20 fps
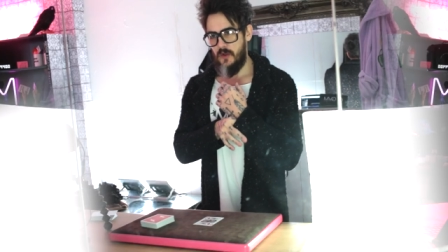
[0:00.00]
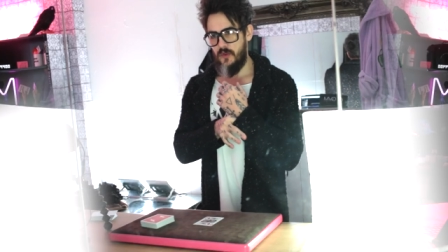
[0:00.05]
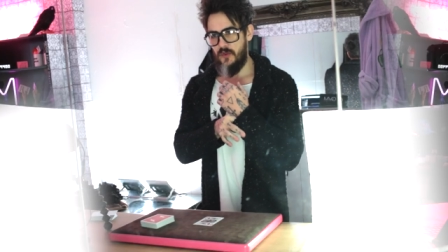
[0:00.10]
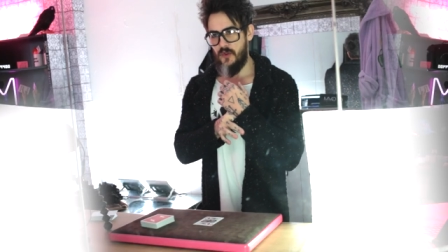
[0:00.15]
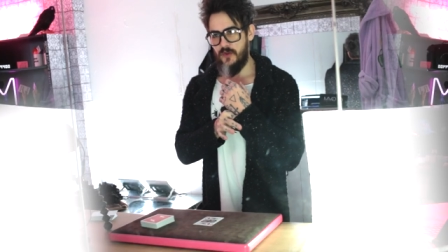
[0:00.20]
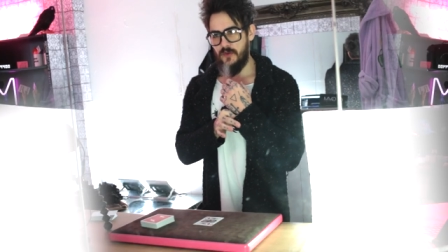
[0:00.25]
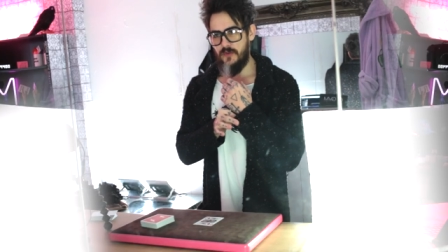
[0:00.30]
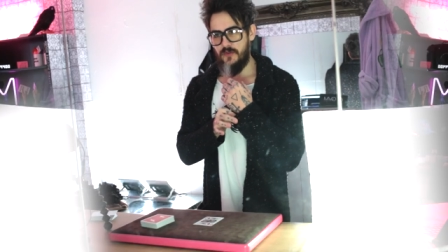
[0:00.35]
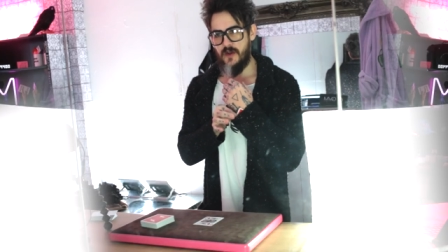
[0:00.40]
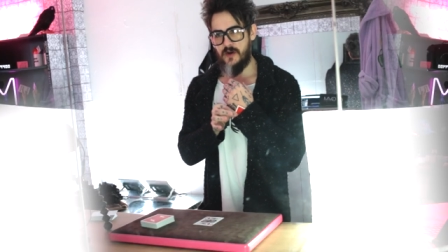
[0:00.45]

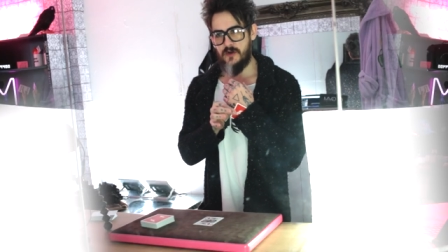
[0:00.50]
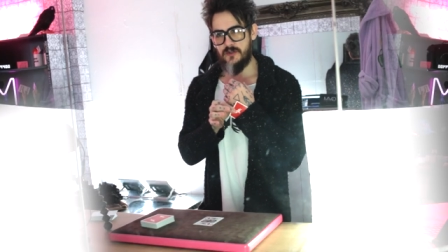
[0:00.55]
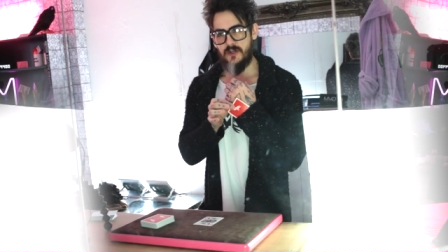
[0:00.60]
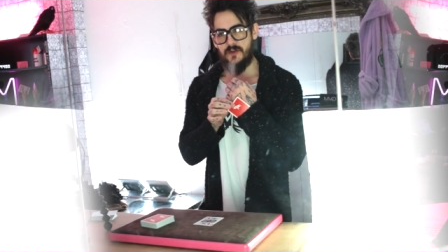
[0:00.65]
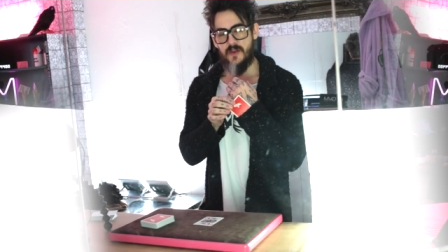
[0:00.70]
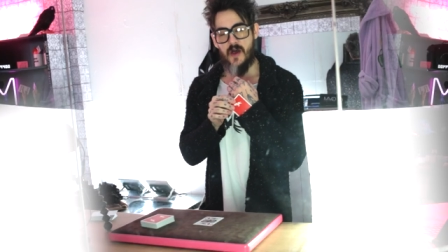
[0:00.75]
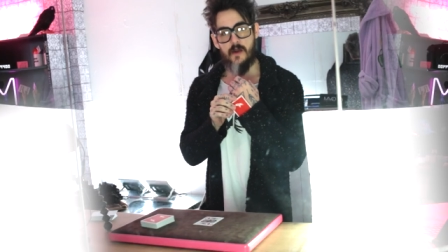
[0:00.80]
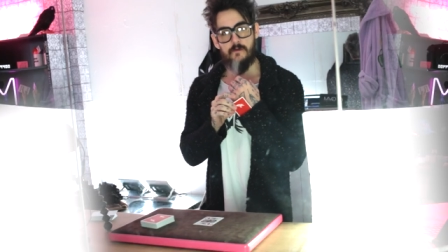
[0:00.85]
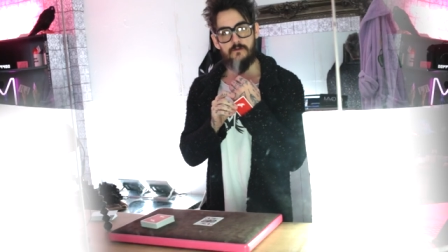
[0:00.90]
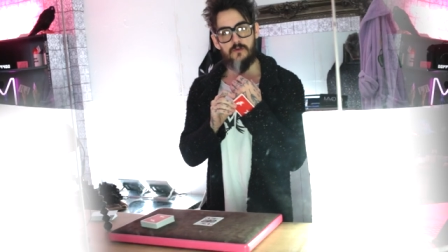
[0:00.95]
that there's a
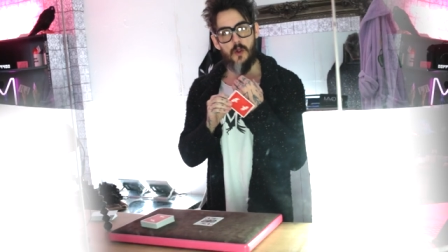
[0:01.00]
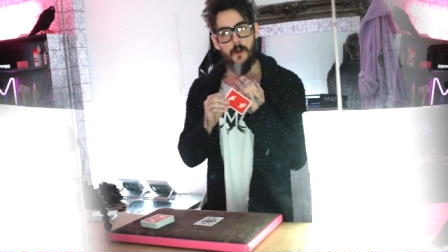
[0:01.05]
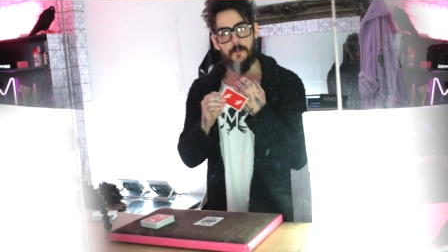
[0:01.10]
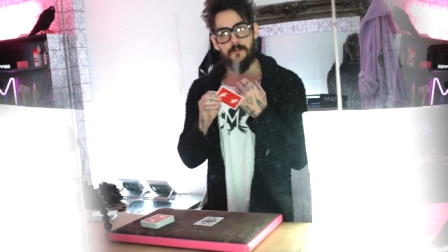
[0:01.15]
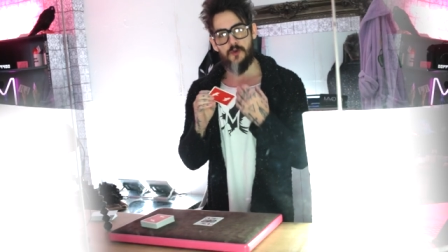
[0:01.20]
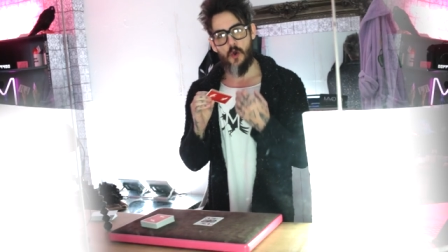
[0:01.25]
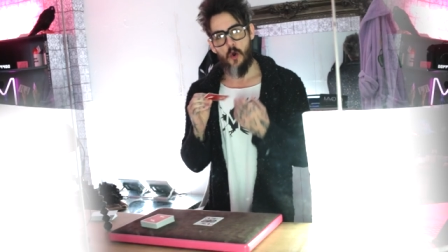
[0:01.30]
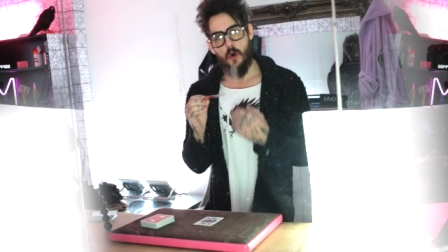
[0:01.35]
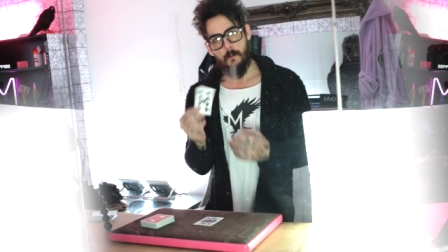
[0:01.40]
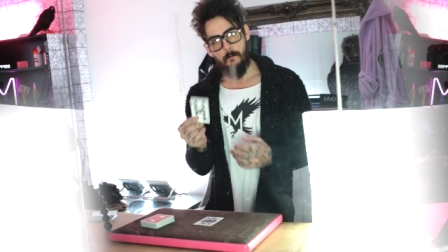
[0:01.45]
nine of
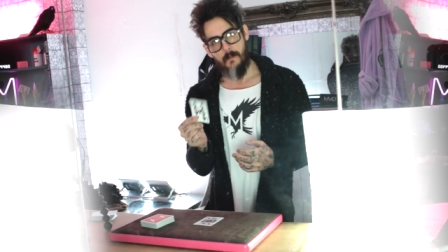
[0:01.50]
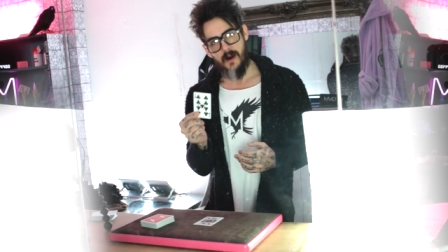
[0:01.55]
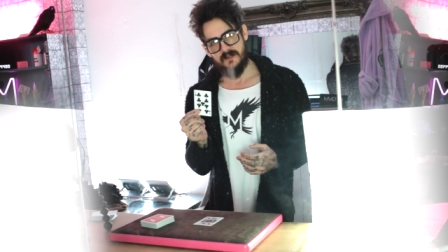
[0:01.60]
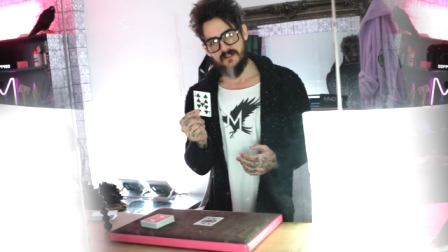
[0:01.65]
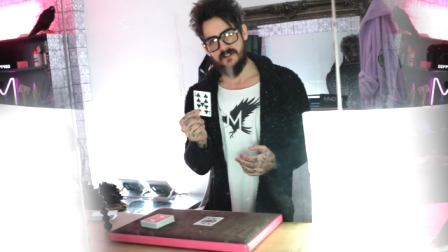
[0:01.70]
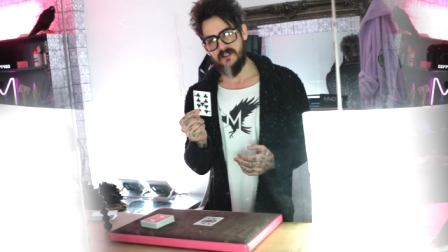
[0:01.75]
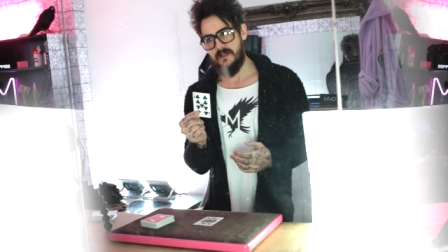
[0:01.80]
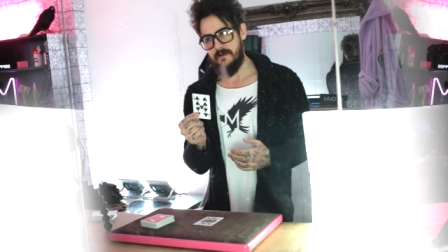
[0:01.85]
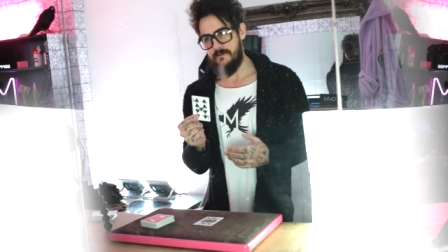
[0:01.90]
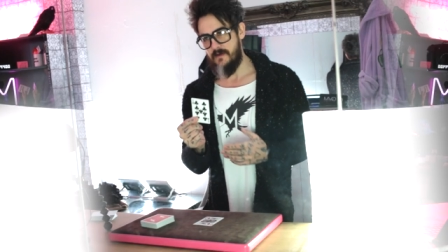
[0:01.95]
clubs up my
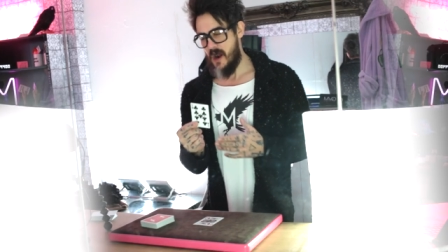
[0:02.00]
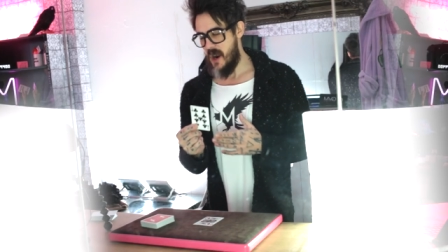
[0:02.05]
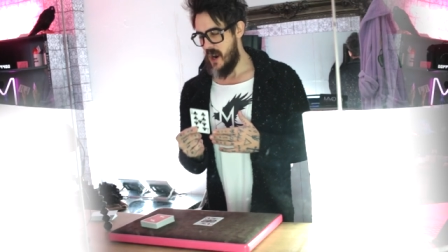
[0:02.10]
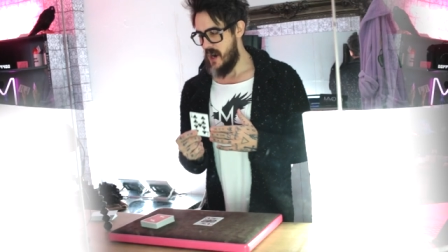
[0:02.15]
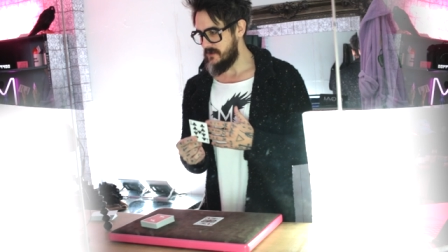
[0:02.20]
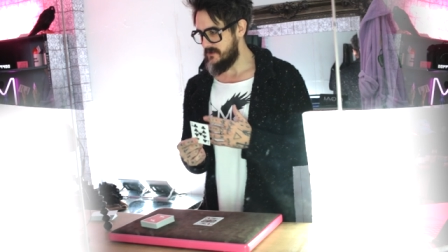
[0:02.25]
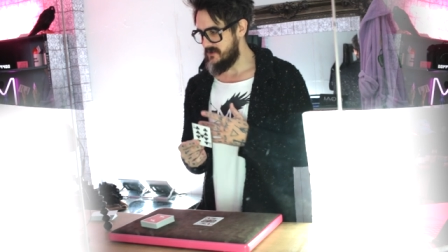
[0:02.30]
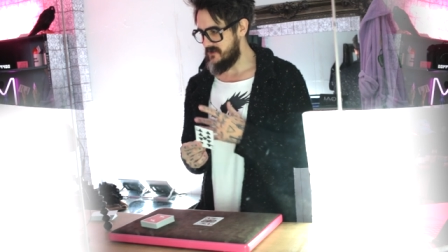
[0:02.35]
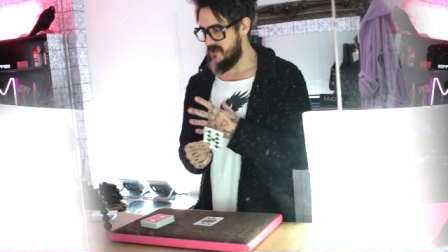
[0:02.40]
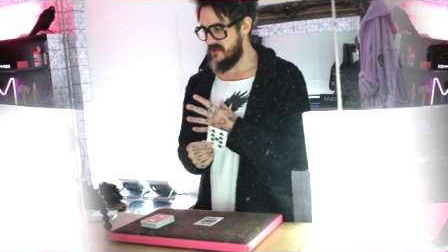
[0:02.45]
sleeve. It
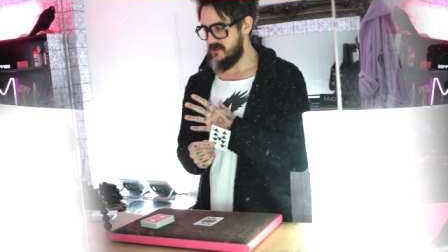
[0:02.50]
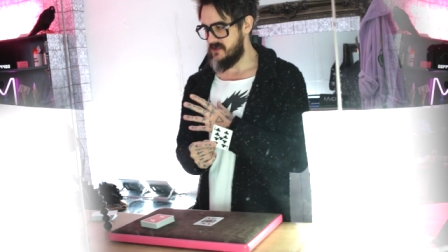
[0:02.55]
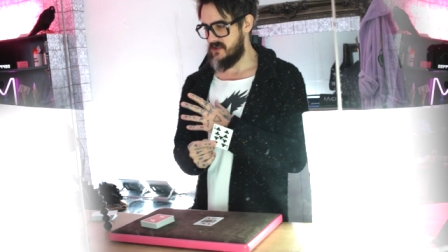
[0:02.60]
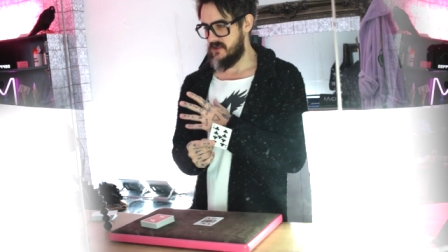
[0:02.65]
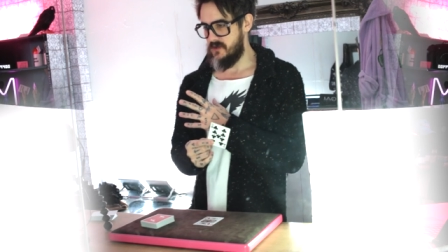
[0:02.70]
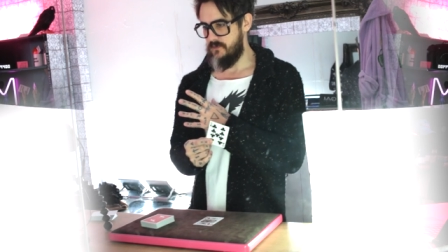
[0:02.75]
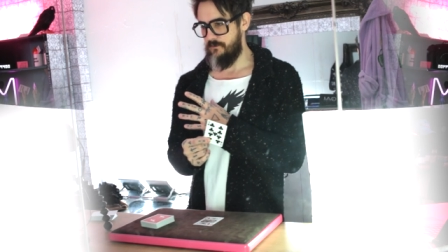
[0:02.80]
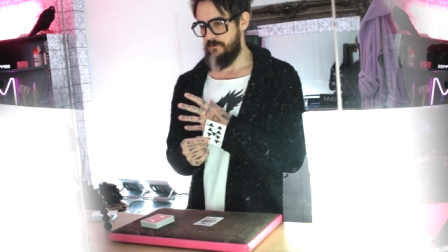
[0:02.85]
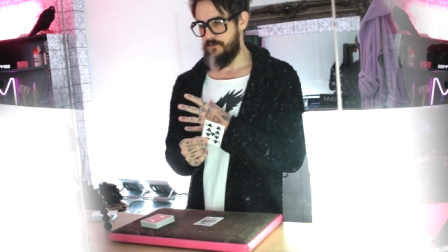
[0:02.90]
adds this